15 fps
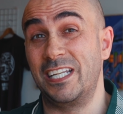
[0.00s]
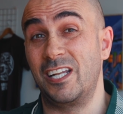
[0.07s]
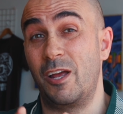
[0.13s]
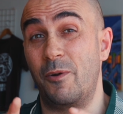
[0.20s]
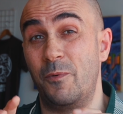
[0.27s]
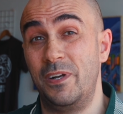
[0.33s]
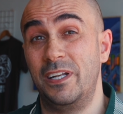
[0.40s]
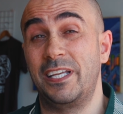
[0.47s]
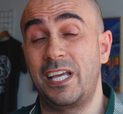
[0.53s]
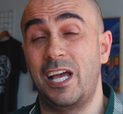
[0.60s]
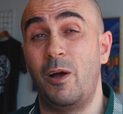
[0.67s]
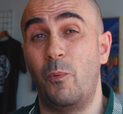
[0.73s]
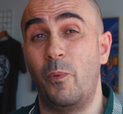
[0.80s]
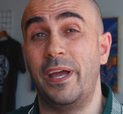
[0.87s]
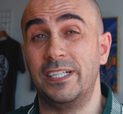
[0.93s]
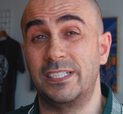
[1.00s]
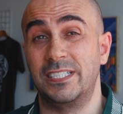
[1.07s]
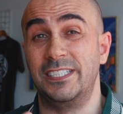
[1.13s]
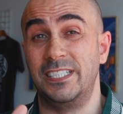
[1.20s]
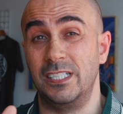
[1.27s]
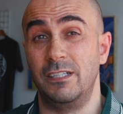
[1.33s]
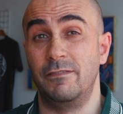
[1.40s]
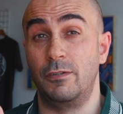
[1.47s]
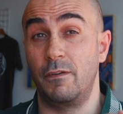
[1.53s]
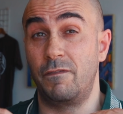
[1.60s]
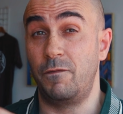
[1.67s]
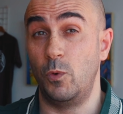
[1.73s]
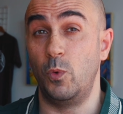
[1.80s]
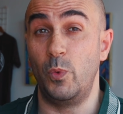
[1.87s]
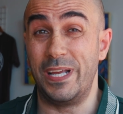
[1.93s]
and I really can't wait to deliver a
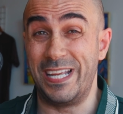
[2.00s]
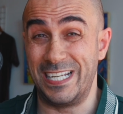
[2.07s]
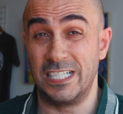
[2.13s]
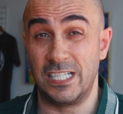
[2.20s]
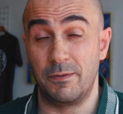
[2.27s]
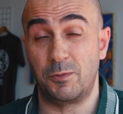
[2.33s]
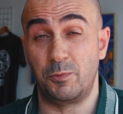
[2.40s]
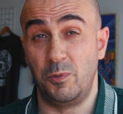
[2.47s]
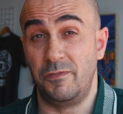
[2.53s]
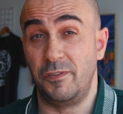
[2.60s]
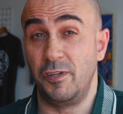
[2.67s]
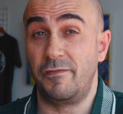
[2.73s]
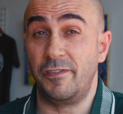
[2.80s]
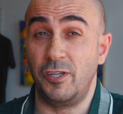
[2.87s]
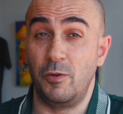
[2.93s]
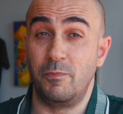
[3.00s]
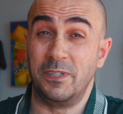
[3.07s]
full in-depth review for you.